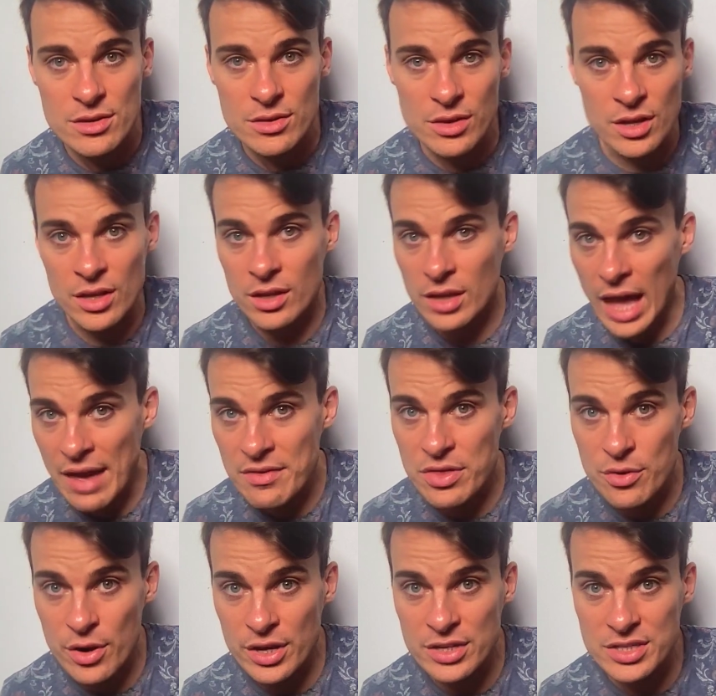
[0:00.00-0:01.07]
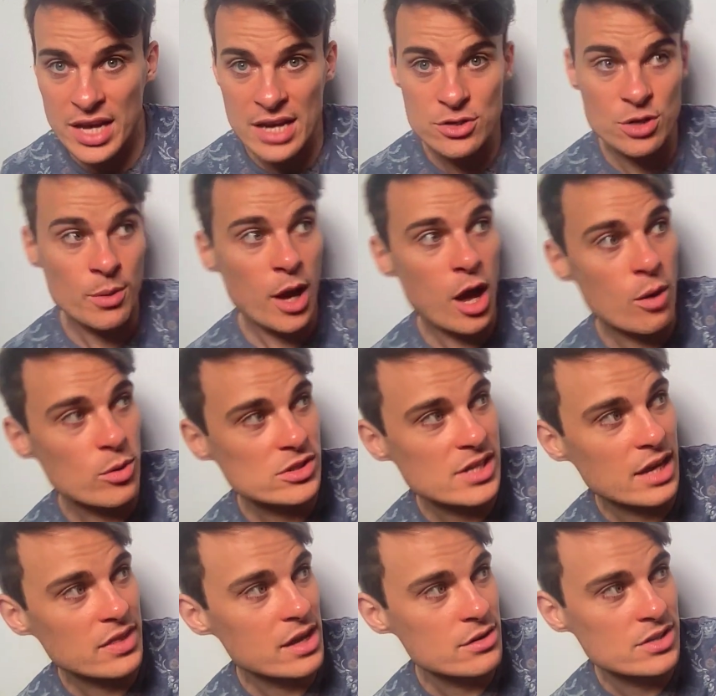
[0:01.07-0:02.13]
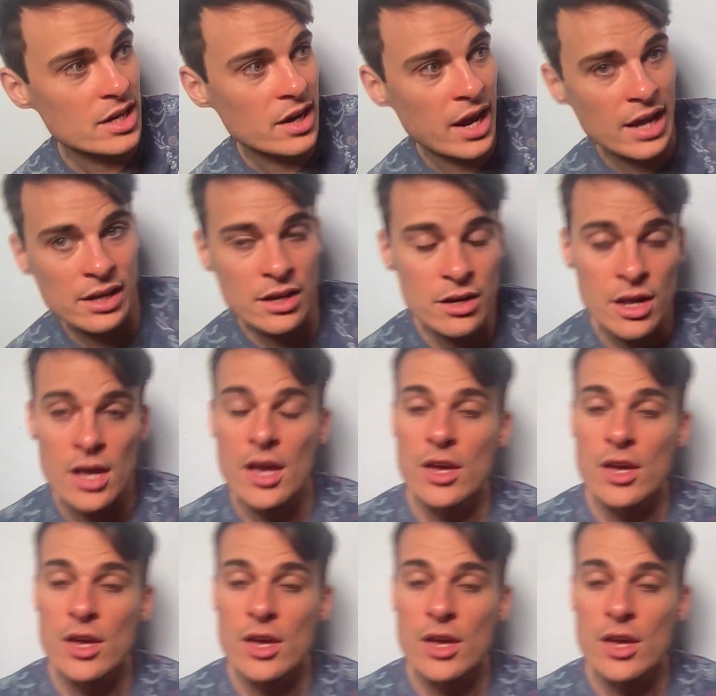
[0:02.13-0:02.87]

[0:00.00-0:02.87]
the throwing a tantrum, oh, what's out there? Is that an alien?